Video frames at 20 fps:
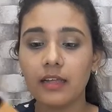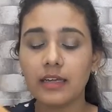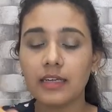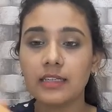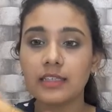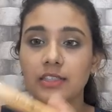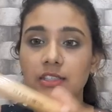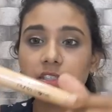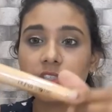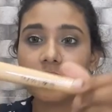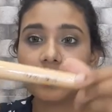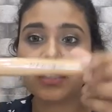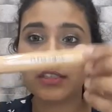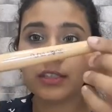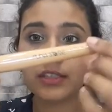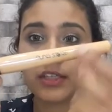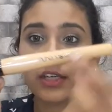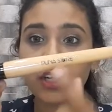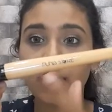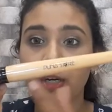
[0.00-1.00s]
It is
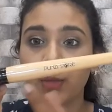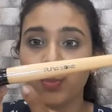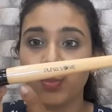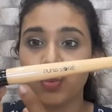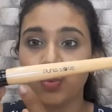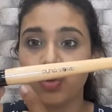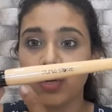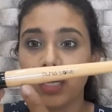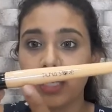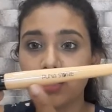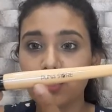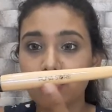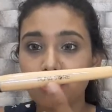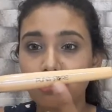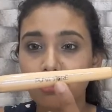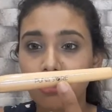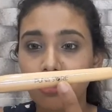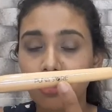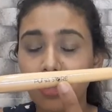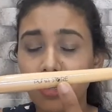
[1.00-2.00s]
written here Puna
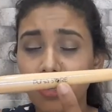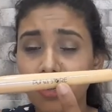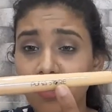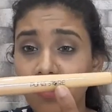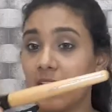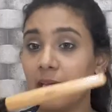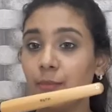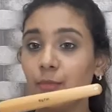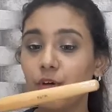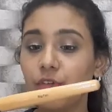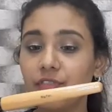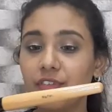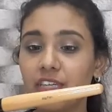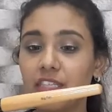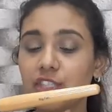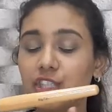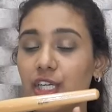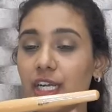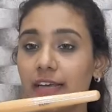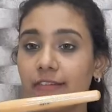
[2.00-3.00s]
Store. Name of
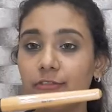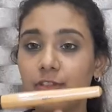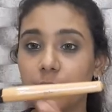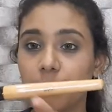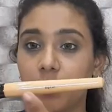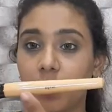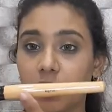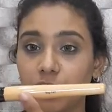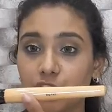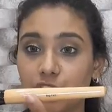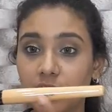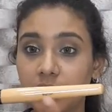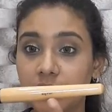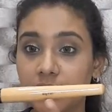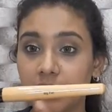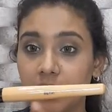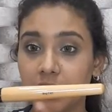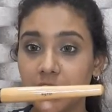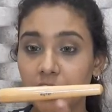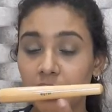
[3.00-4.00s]
each and every brush
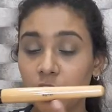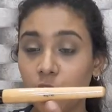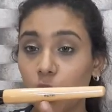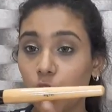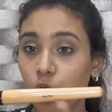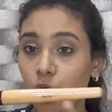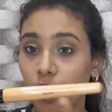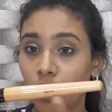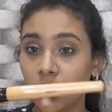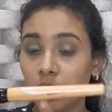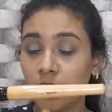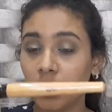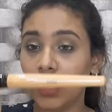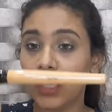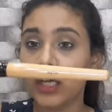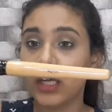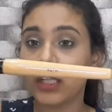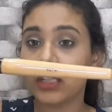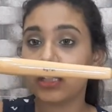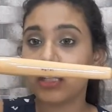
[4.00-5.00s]
is written on
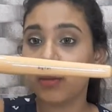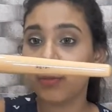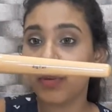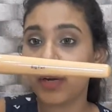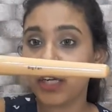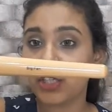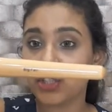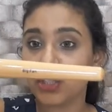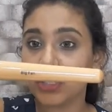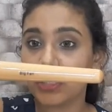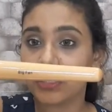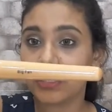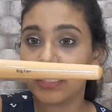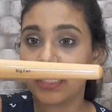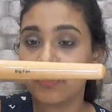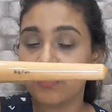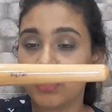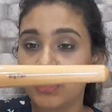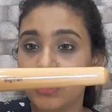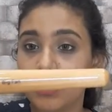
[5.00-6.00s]
the brush
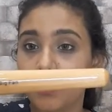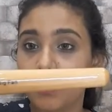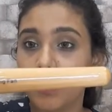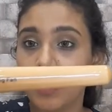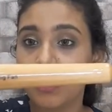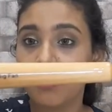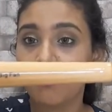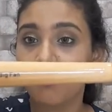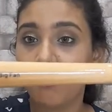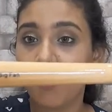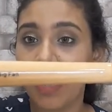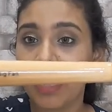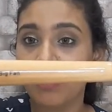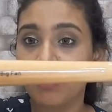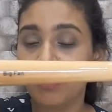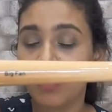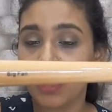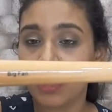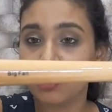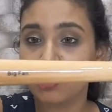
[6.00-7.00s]
itself. It's a big
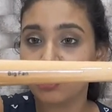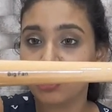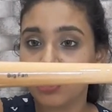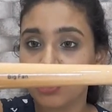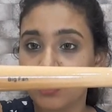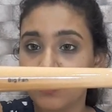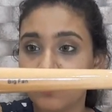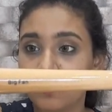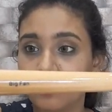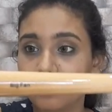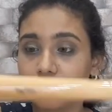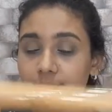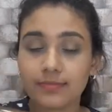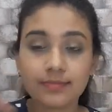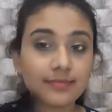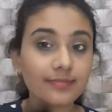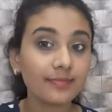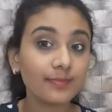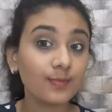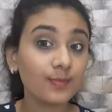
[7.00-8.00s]
fan brush.
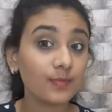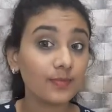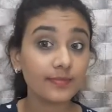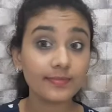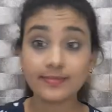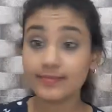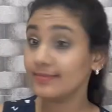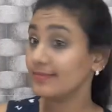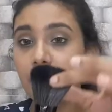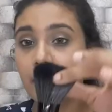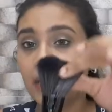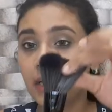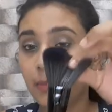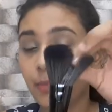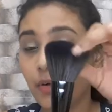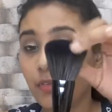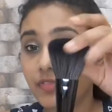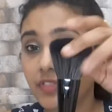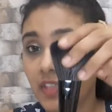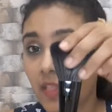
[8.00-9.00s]
They are made
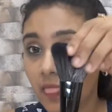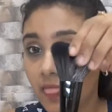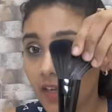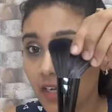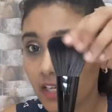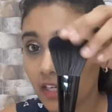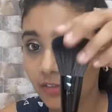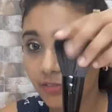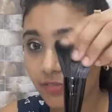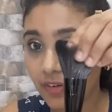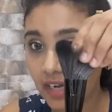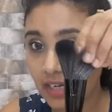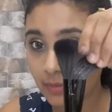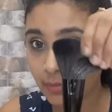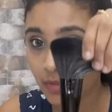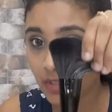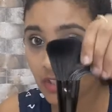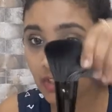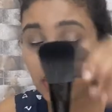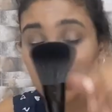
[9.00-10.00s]
up of synthetic
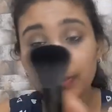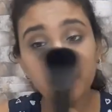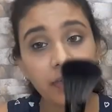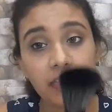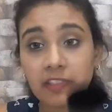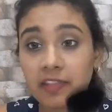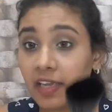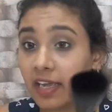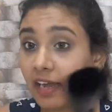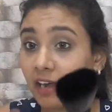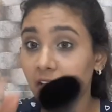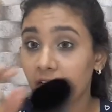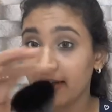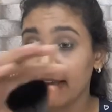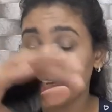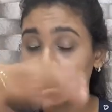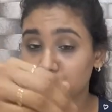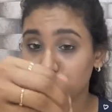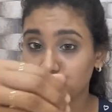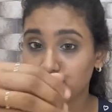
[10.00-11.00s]
fibers, but they are
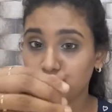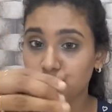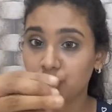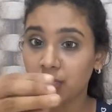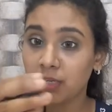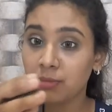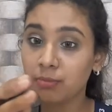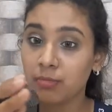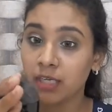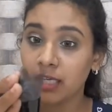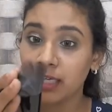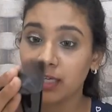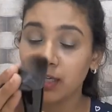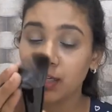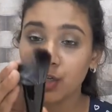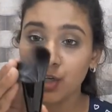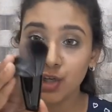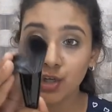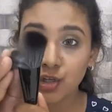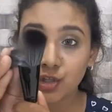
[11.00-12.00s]
extremely
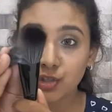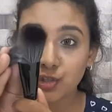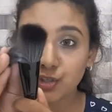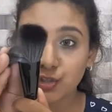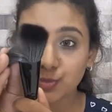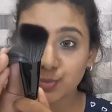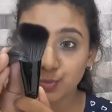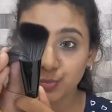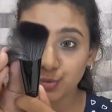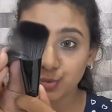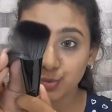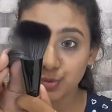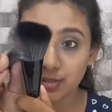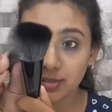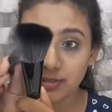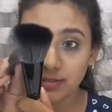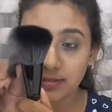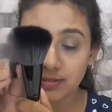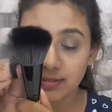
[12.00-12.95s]
smooth.